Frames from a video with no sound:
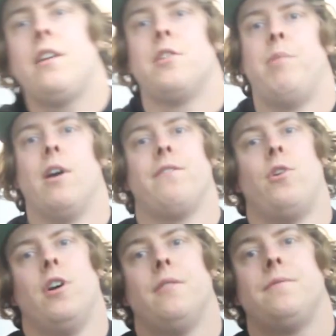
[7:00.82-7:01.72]
so part
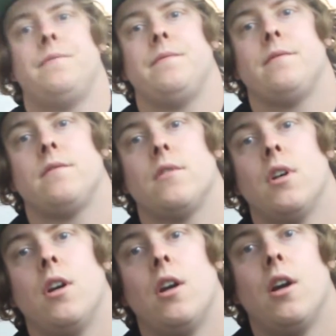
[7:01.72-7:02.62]
4.
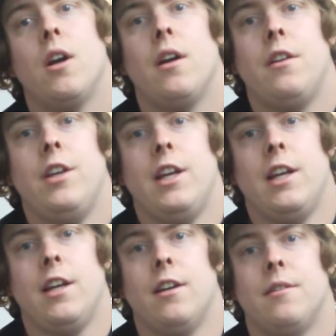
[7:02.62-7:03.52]

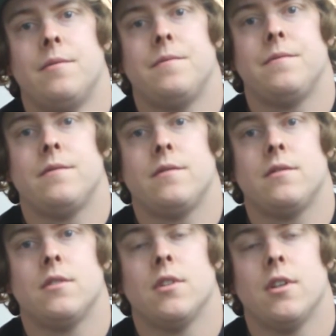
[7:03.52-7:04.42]
The
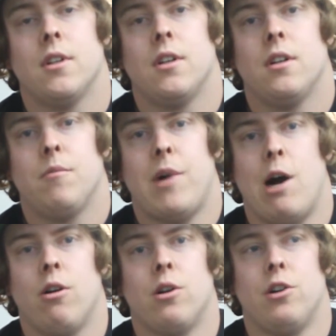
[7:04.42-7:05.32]

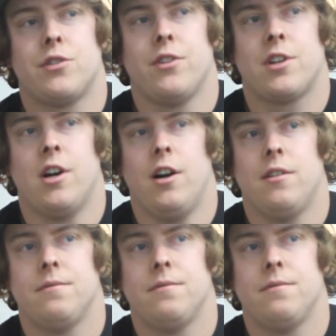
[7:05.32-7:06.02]
power goals for the car.